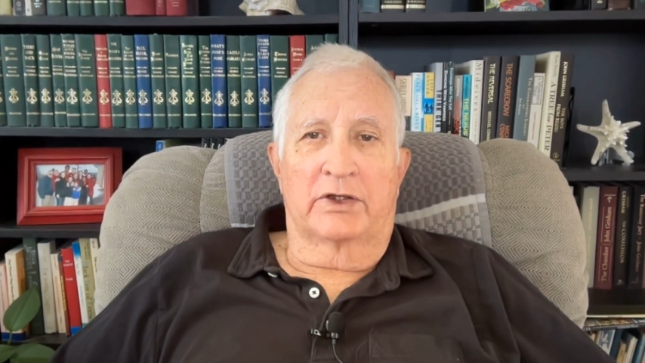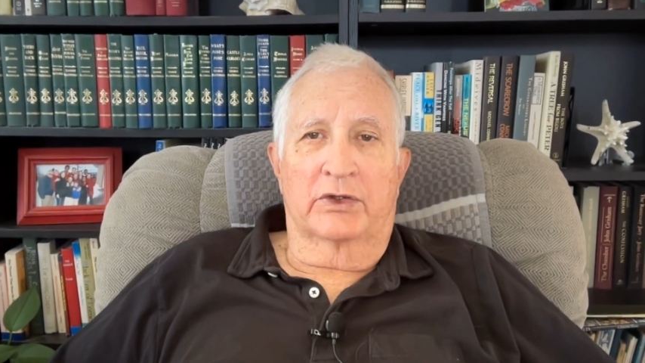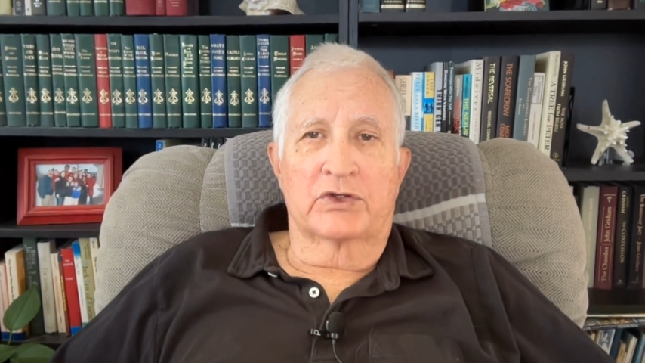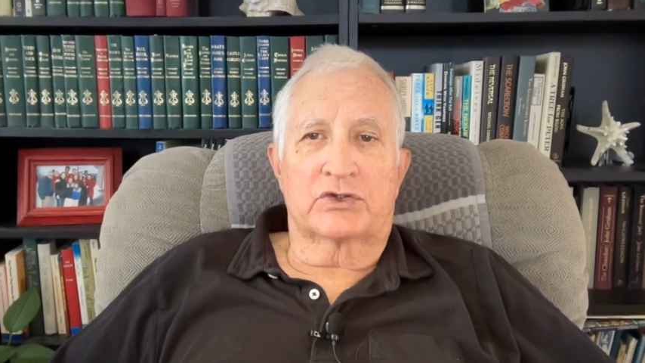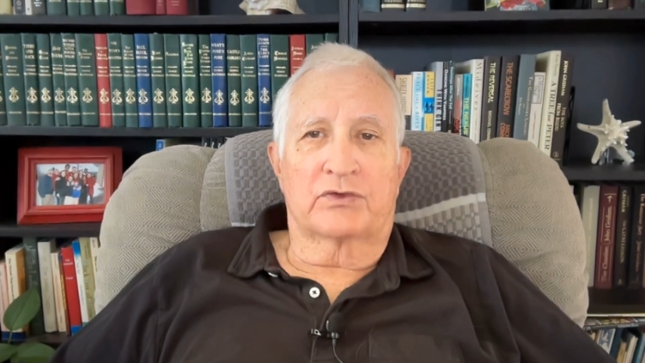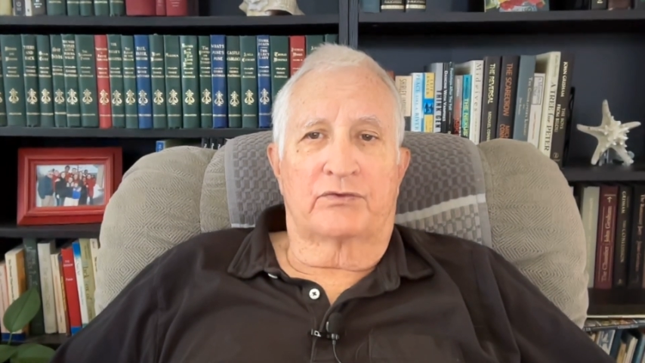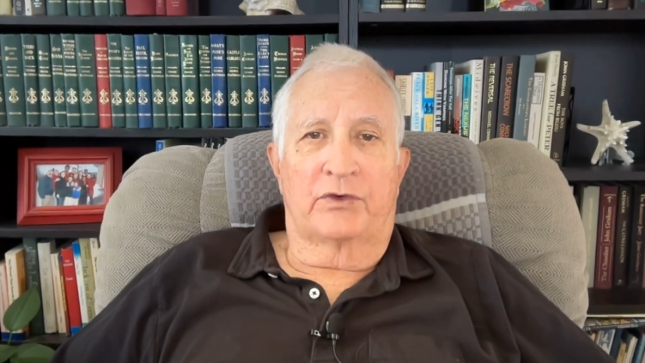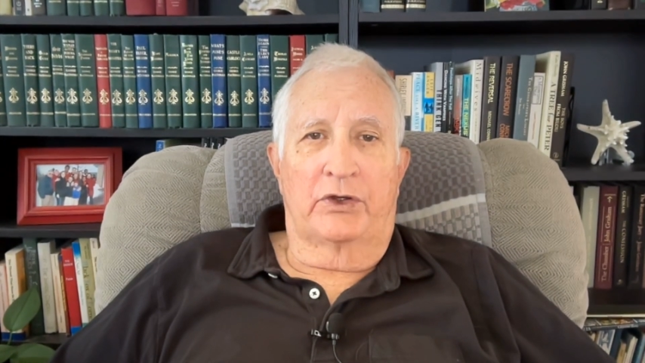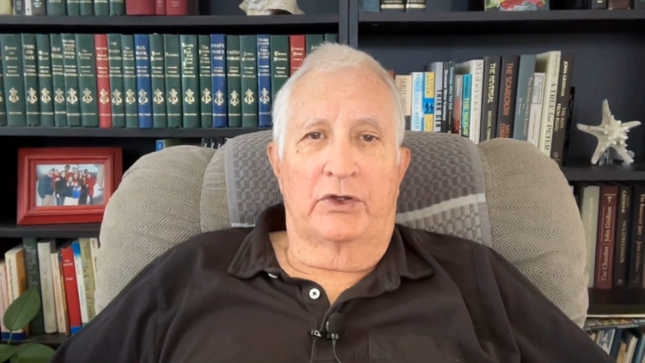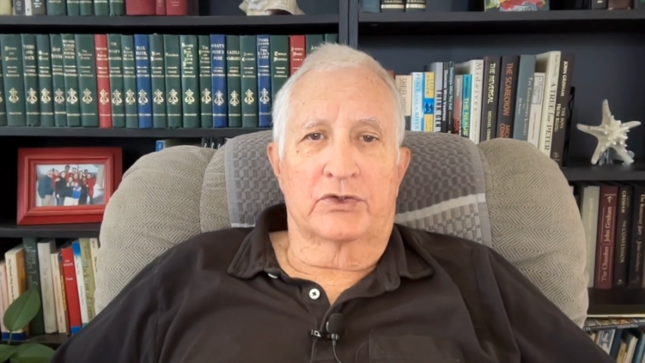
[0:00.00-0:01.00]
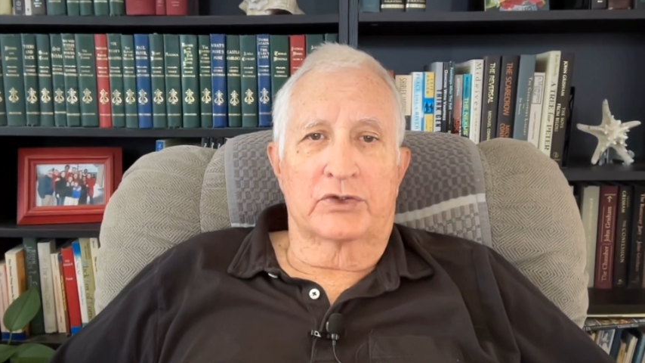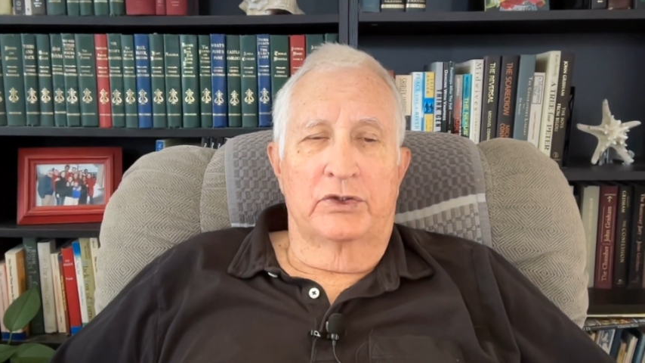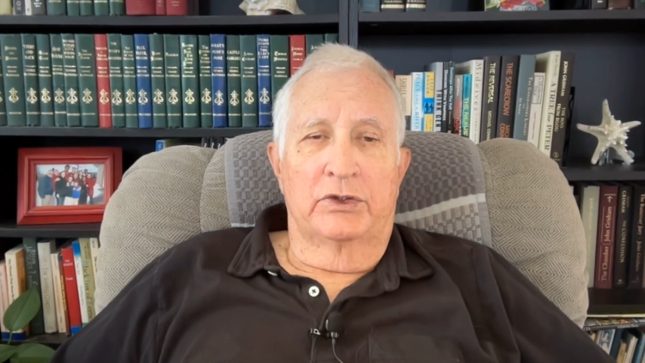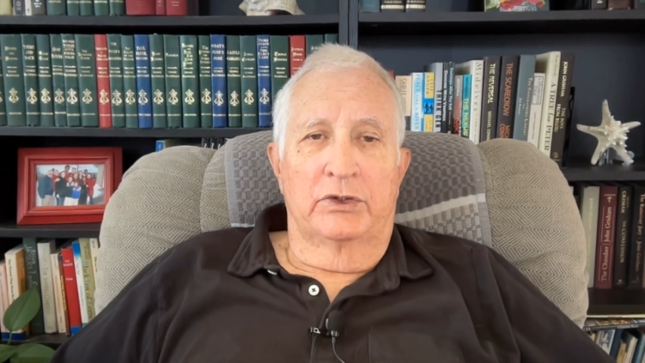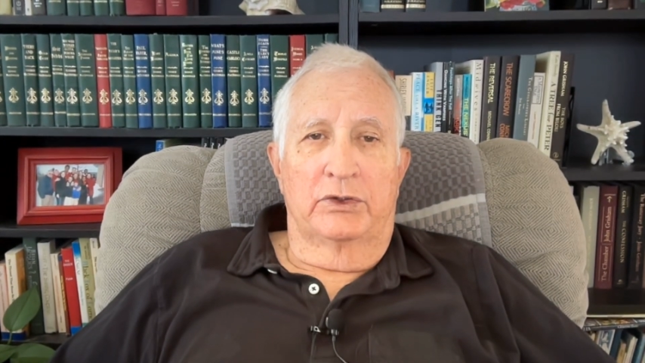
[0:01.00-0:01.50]
a list of fears
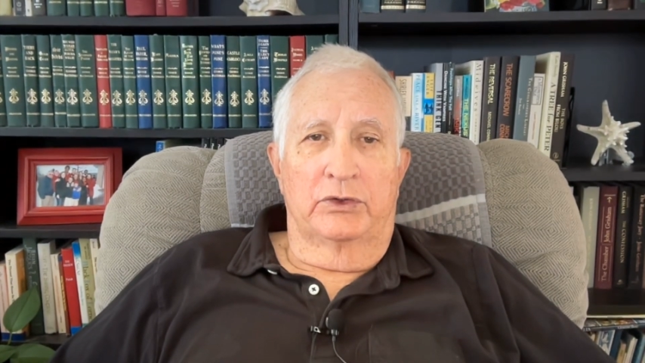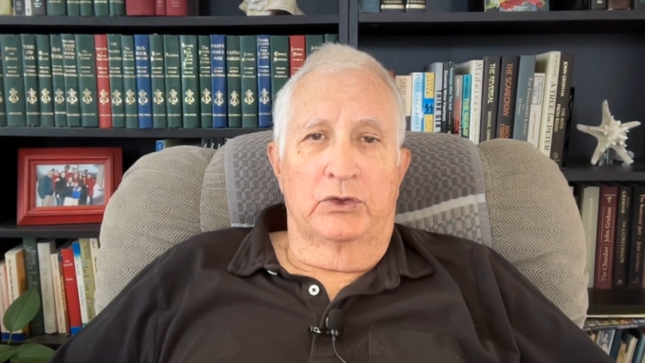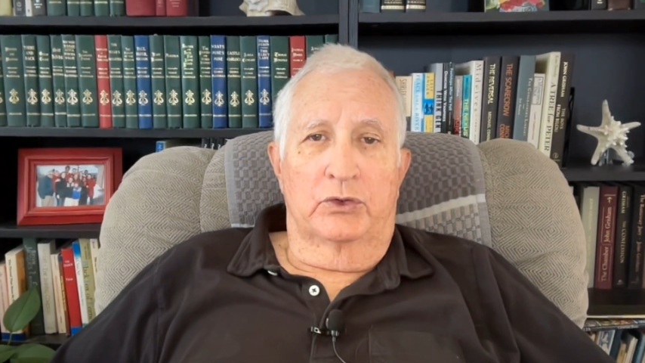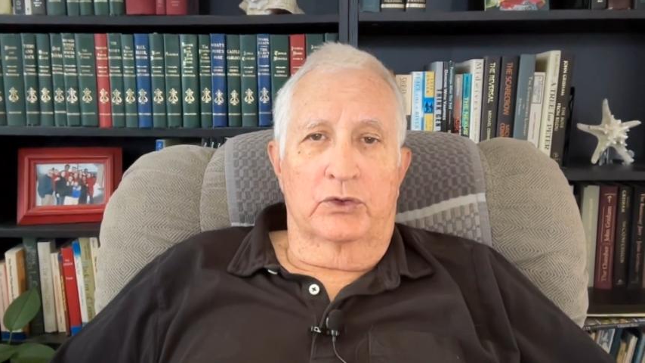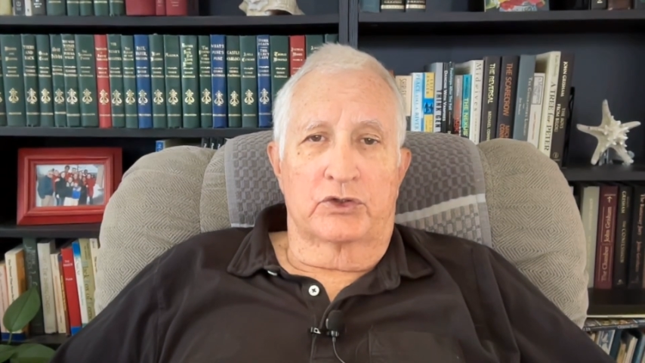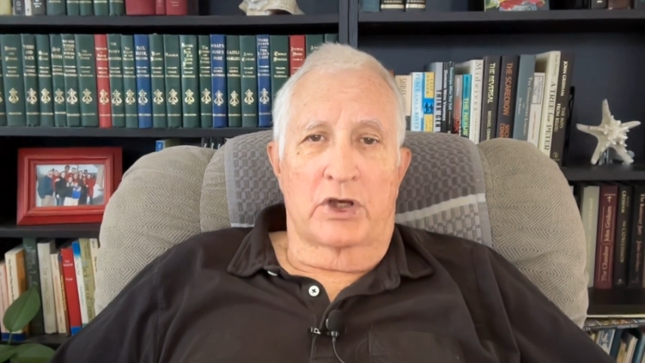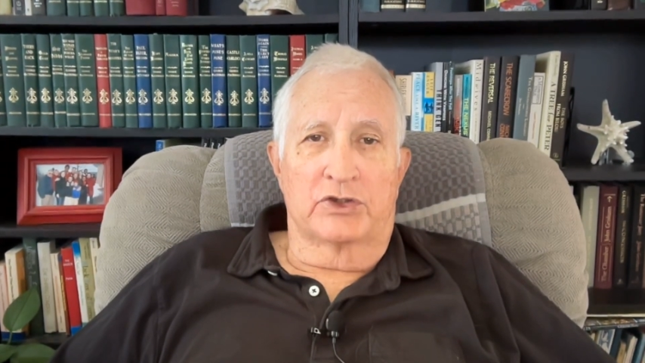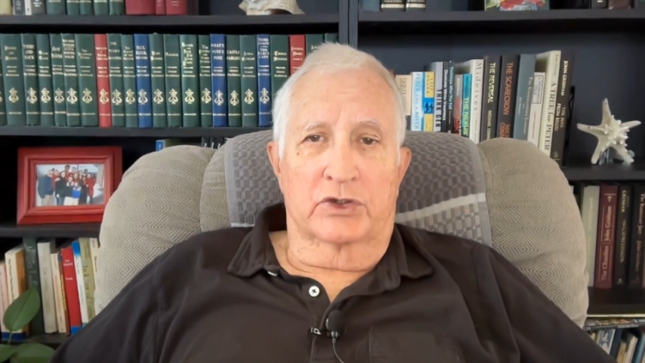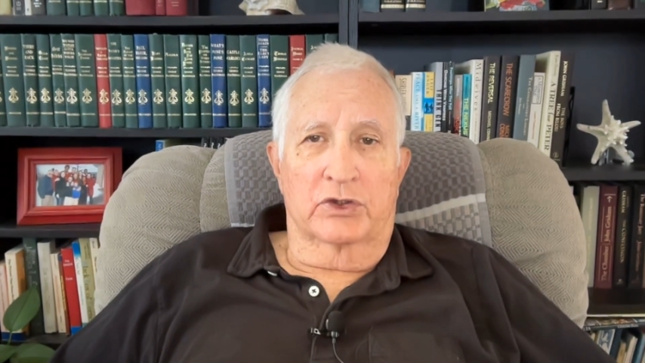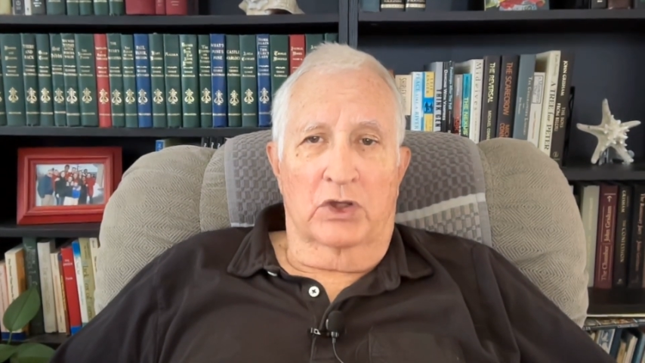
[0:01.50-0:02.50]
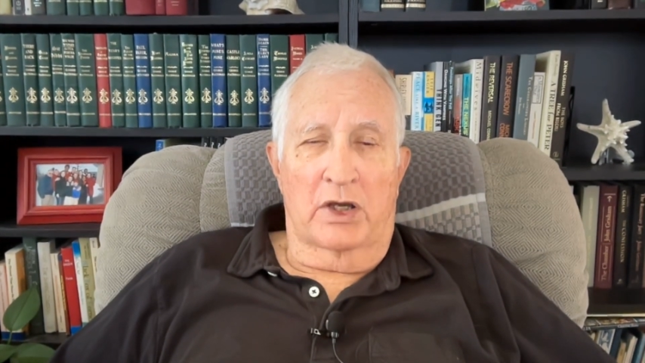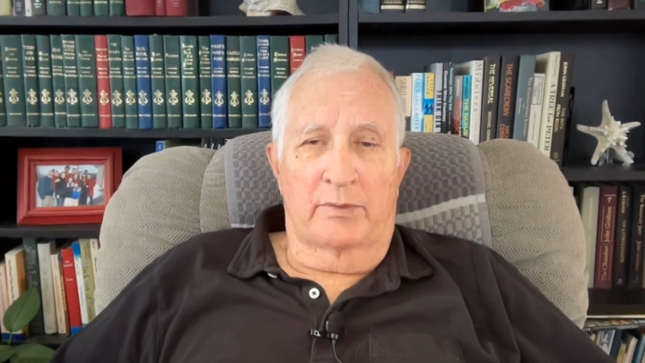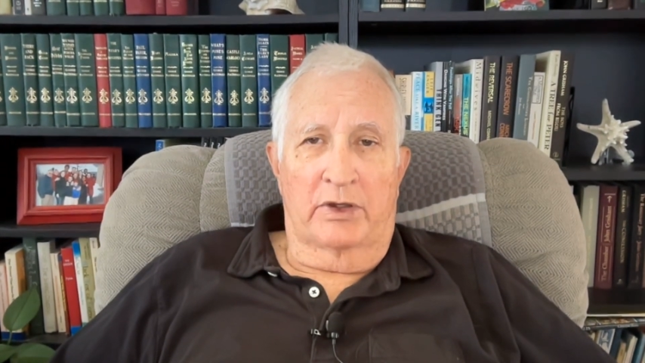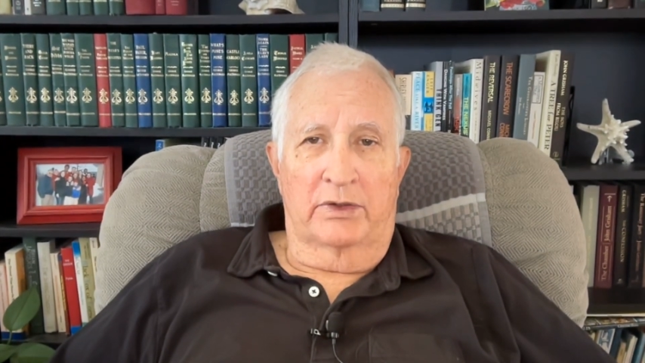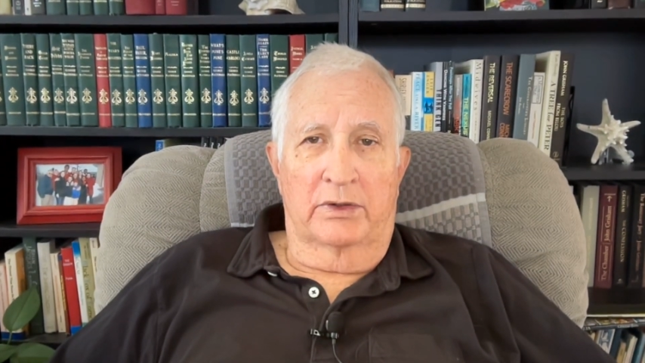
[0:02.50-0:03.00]
due to a changing
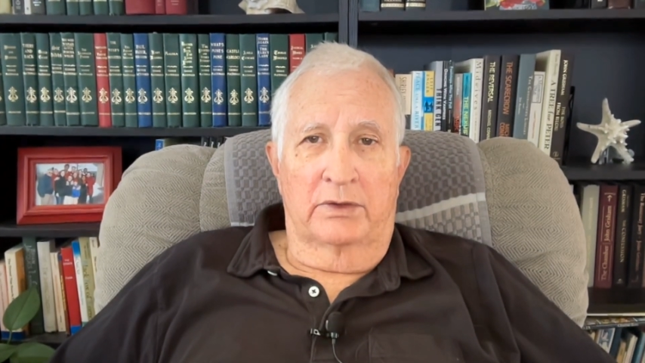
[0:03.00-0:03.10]
climate.